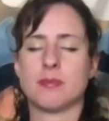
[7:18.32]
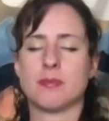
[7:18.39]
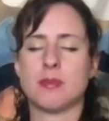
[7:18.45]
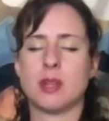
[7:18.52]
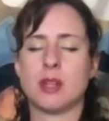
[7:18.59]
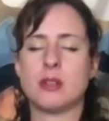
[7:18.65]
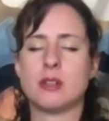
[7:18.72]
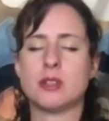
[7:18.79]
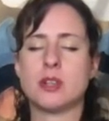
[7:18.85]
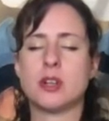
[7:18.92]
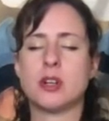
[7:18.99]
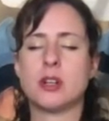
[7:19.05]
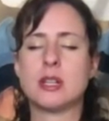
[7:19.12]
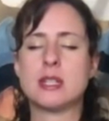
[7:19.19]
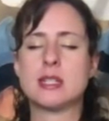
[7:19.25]
And
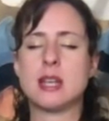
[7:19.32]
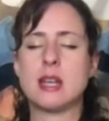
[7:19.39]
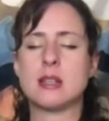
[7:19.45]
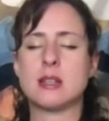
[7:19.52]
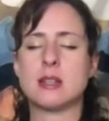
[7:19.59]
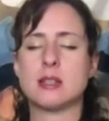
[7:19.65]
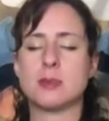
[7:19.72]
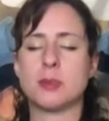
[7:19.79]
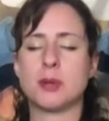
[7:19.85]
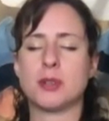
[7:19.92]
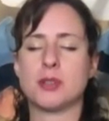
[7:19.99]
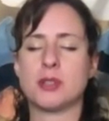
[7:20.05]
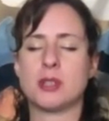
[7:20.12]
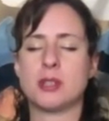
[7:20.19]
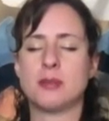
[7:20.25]
internally say to this
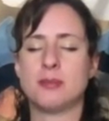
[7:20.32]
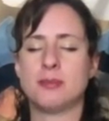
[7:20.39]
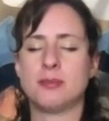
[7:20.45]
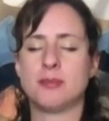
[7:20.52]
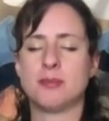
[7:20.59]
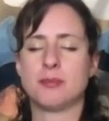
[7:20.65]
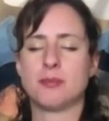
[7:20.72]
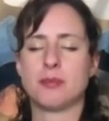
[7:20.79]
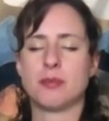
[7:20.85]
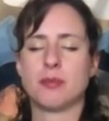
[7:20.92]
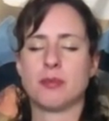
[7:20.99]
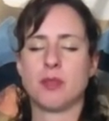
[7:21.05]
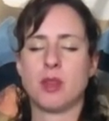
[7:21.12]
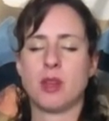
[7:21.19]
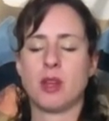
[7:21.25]
person,
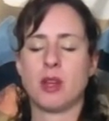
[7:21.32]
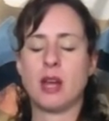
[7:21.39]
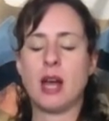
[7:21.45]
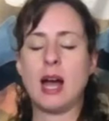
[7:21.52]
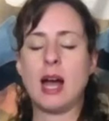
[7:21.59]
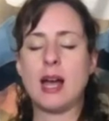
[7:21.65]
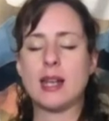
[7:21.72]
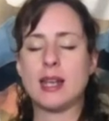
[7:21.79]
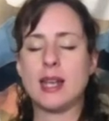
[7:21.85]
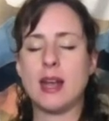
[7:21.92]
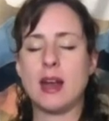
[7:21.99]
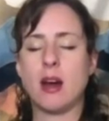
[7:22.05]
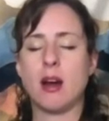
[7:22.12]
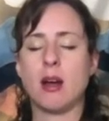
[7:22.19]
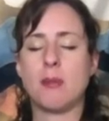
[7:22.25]
I
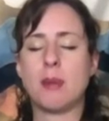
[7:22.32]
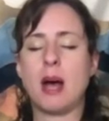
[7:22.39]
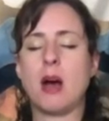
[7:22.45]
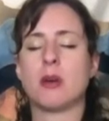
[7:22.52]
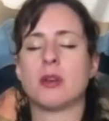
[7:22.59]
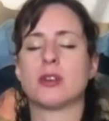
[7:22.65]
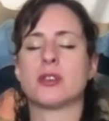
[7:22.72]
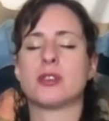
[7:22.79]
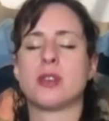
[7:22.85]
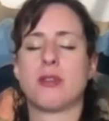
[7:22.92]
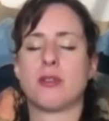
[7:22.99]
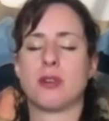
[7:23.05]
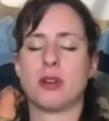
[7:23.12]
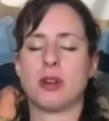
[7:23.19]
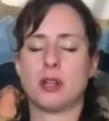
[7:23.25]
care about your
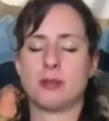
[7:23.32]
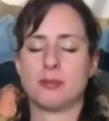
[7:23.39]
suffering.